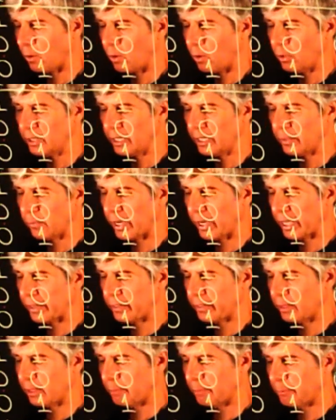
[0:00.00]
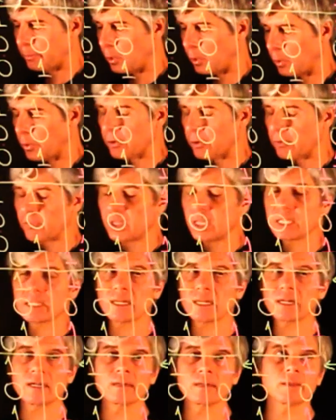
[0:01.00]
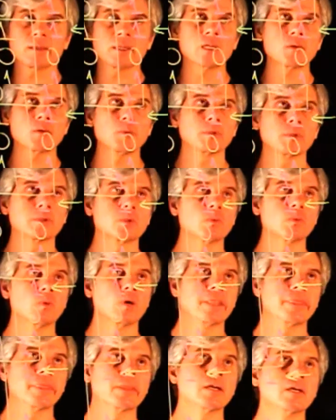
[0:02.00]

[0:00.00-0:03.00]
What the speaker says: only when both of these are equal to 1.